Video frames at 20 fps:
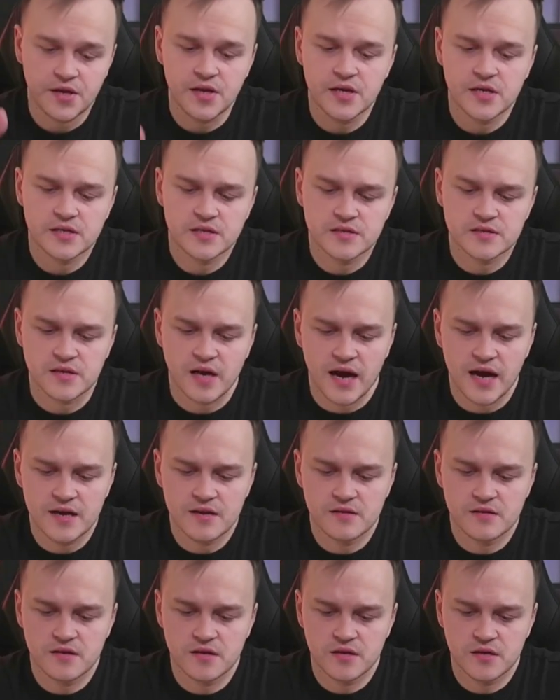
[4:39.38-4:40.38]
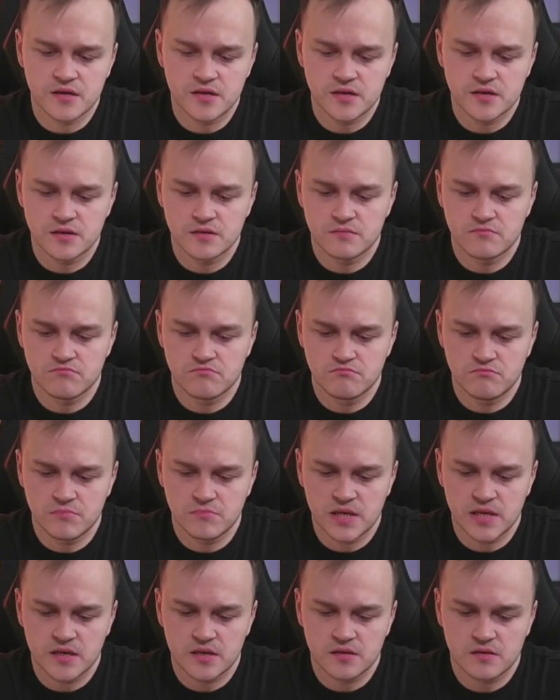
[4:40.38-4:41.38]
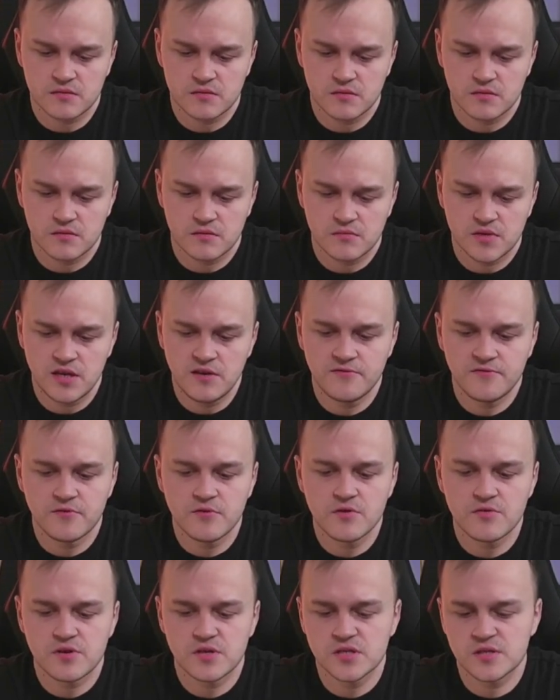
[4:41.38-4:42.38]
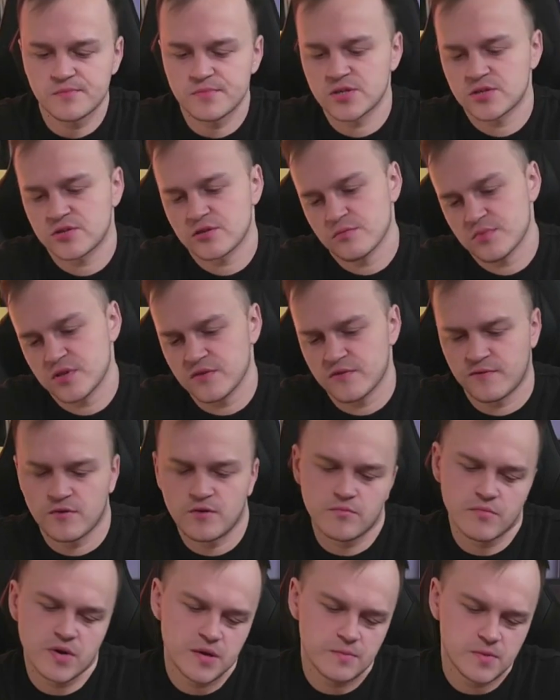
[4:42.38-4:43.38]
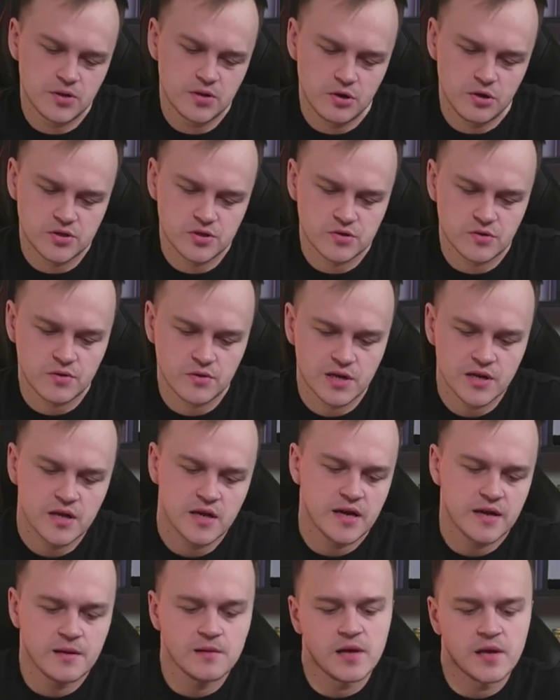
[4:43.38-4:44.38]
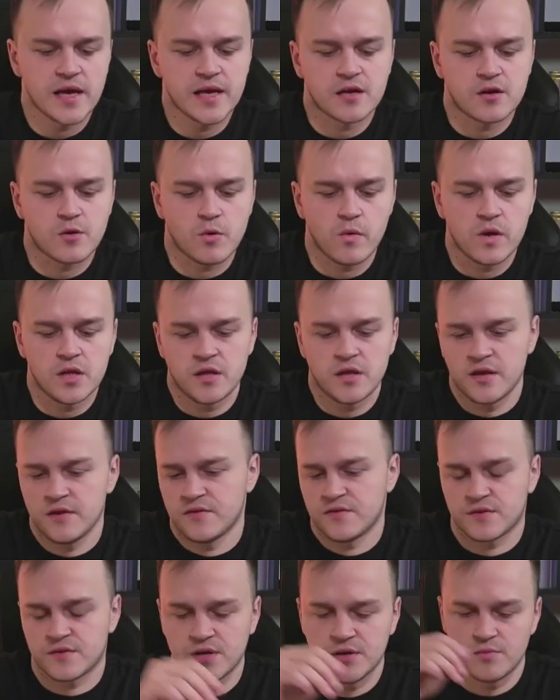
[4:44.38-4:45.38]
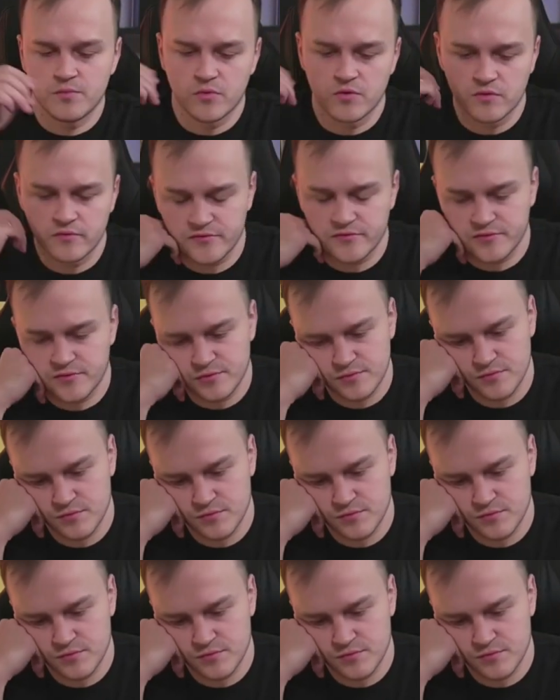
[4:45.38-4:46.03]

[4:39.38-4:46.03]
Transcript: it is either like e4, there is bishop d4, maybe not so clear. I like queen a3 move.